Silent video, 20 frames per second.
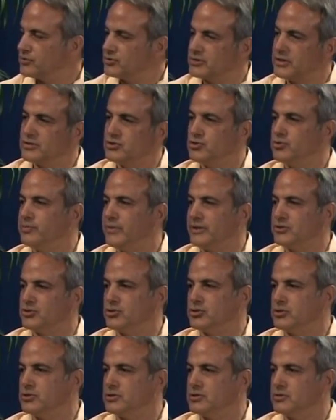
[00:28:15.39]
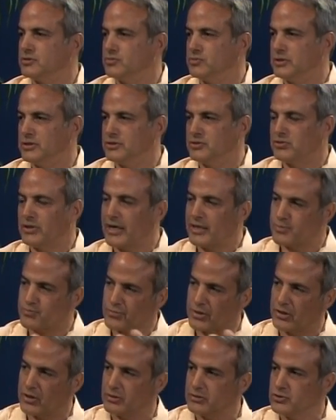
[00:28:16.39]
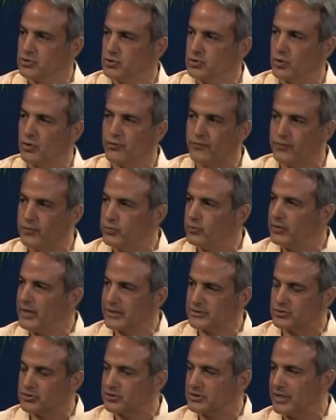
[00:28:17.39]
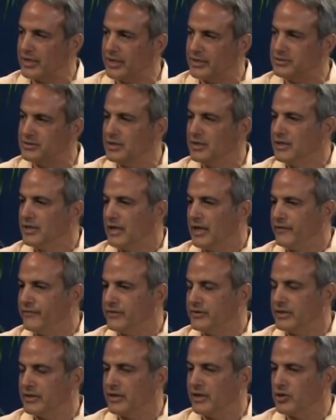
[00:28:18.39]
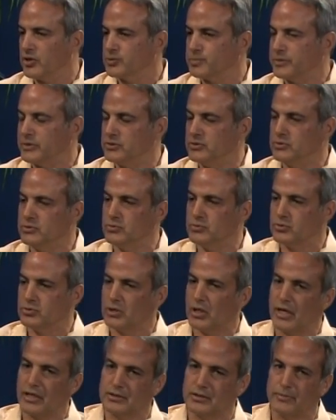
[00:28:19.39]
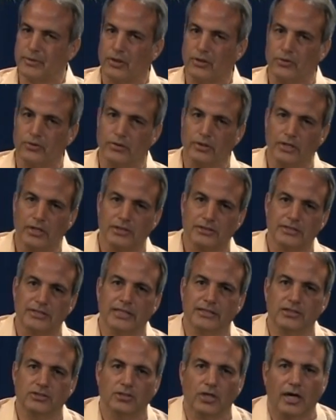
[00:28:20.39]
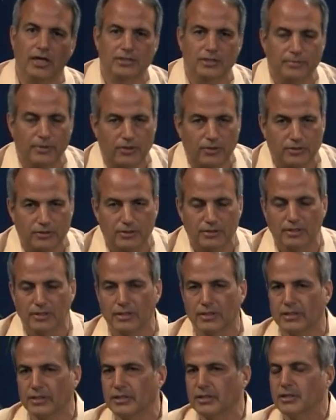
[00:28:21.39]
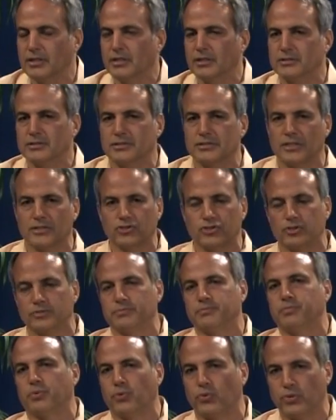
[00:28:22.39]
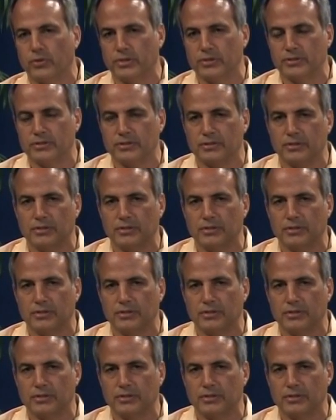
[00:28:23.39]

things you mentioned, we try to bring on the show: food, exercise, everything else. But Sandi talked about such an important